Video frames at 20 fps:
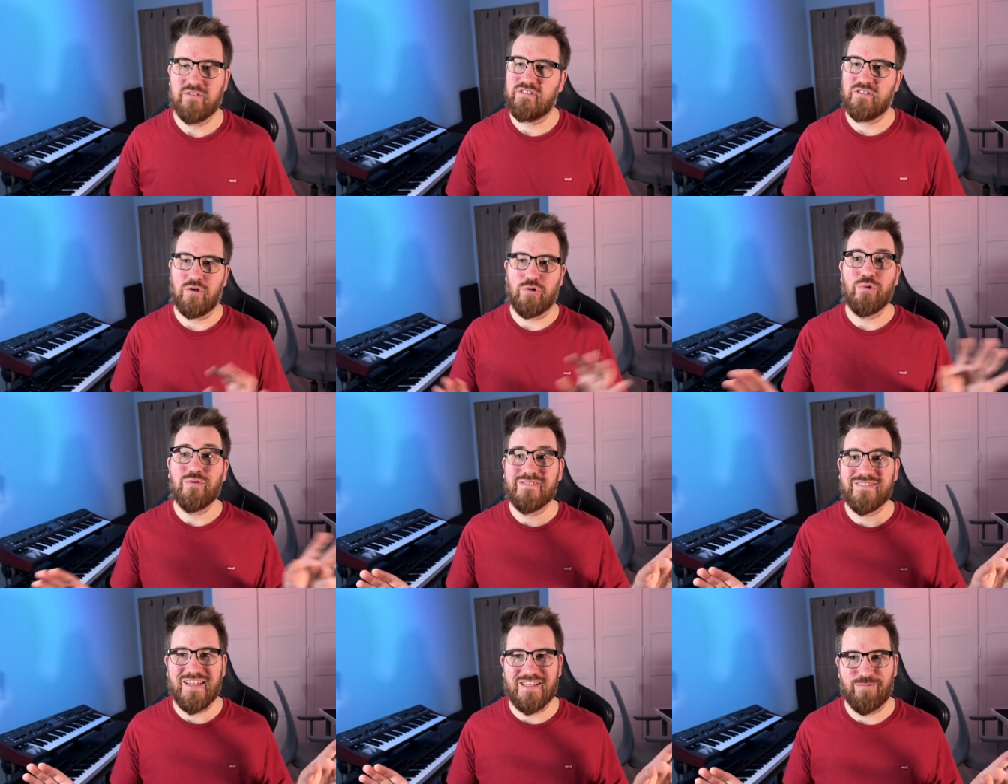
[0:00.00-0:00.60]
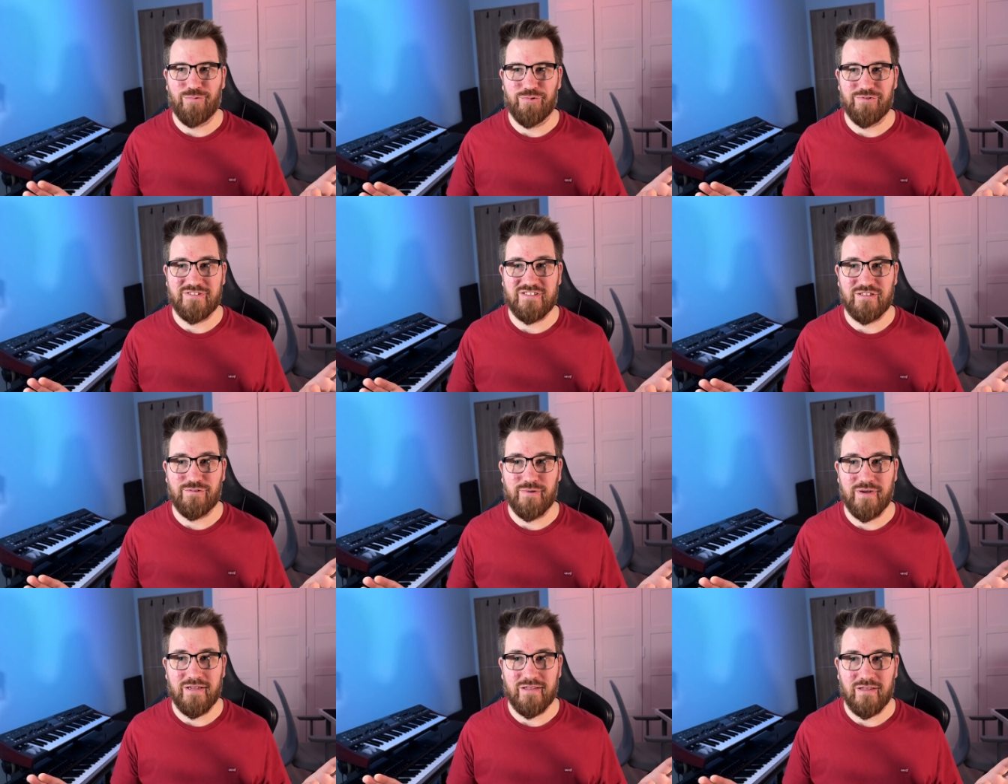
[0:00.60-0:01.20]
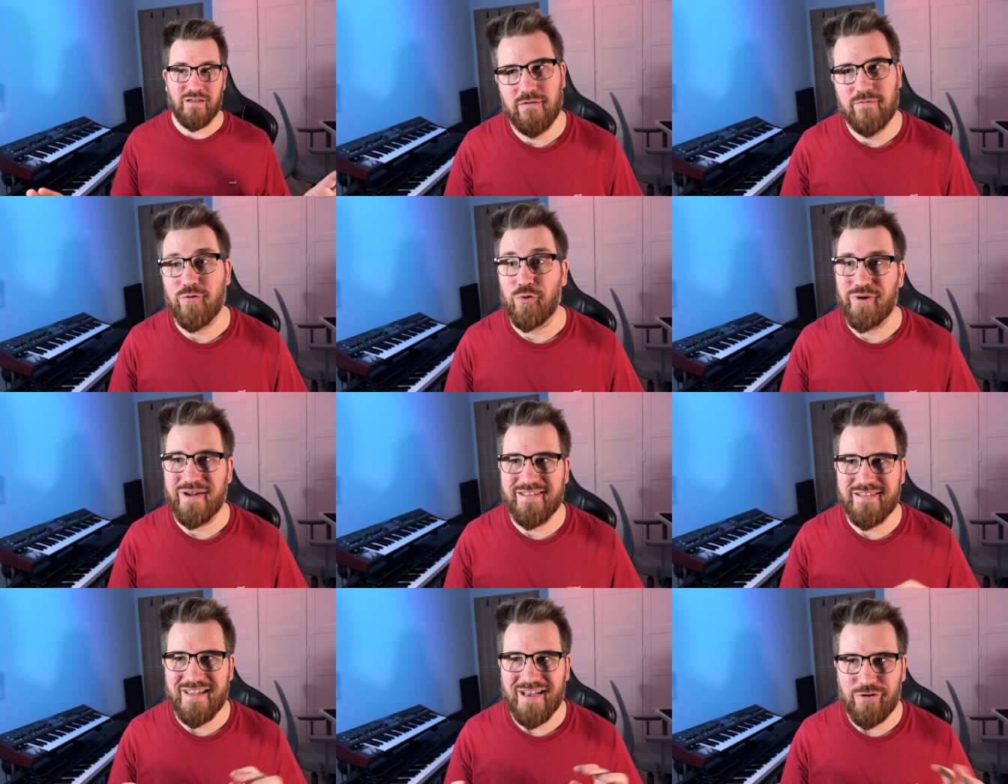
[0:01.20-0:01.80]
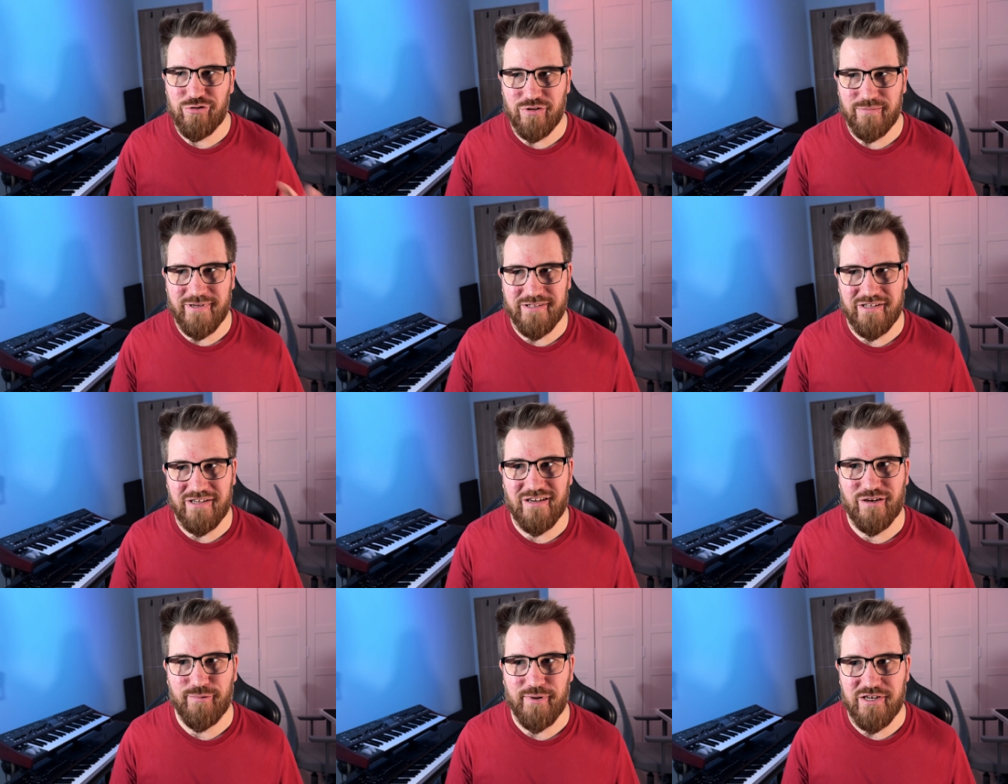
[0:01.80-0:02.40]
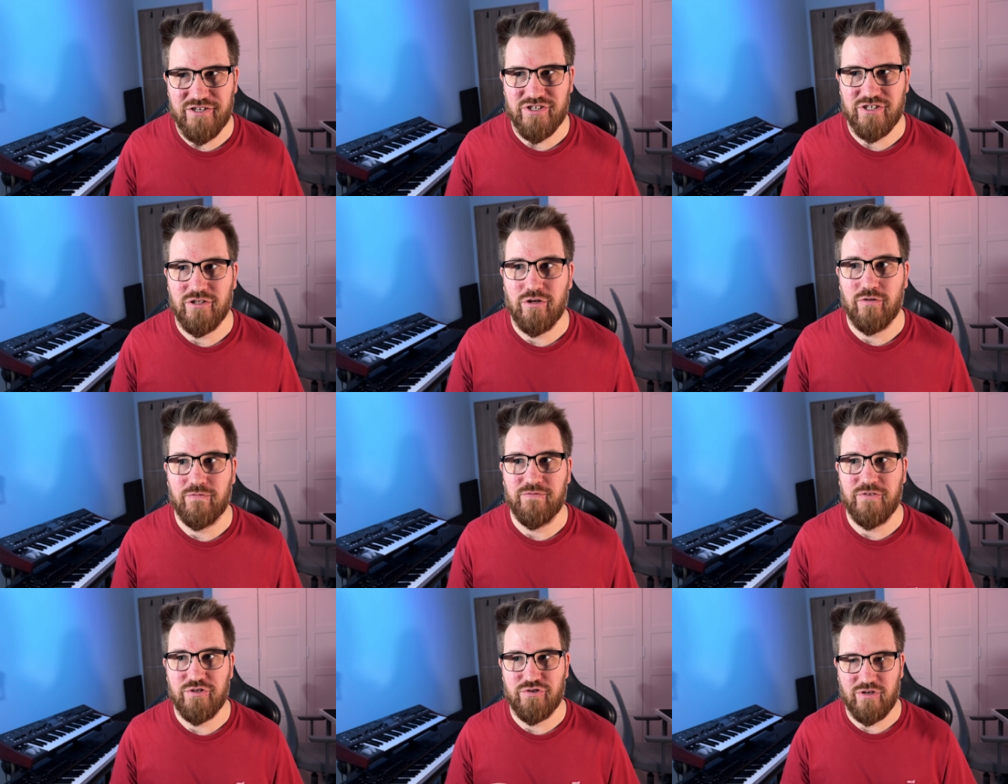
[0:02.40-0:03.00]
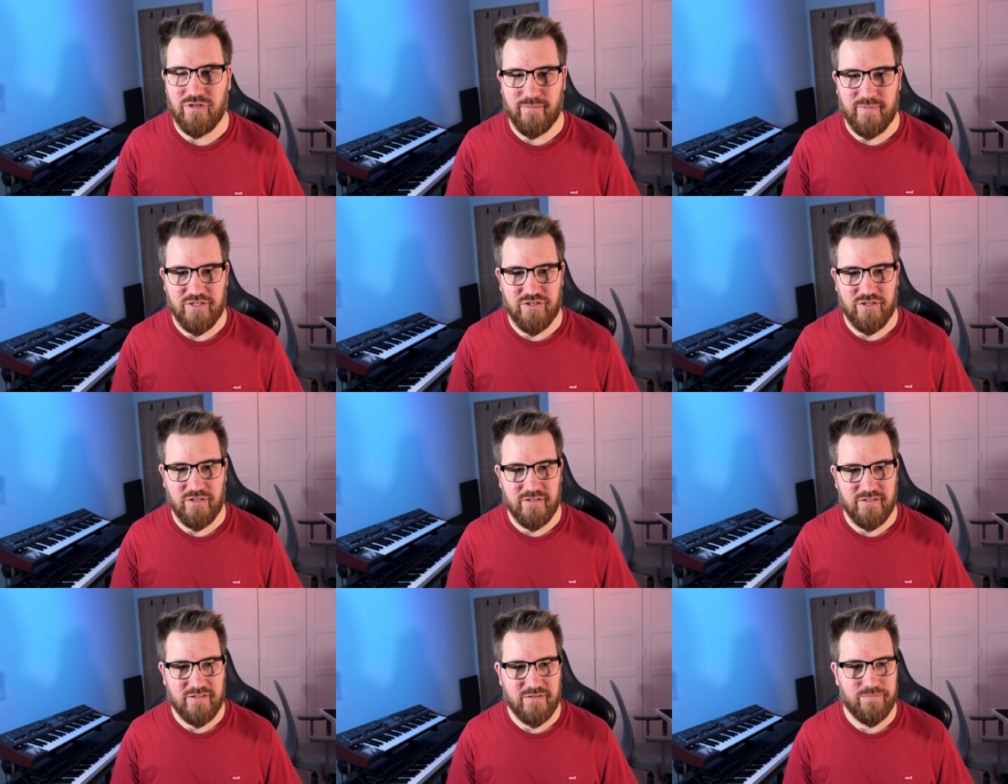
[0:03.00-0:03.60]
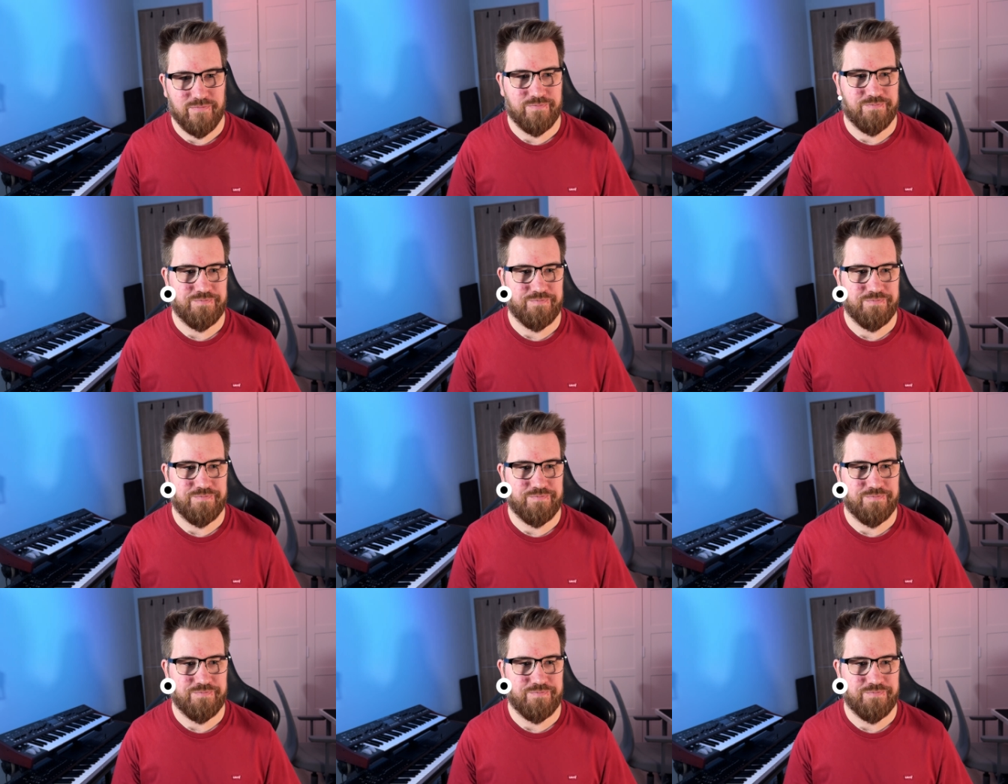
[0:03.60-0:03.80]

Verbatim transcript: So that works great for any automatic creation of virtual machines.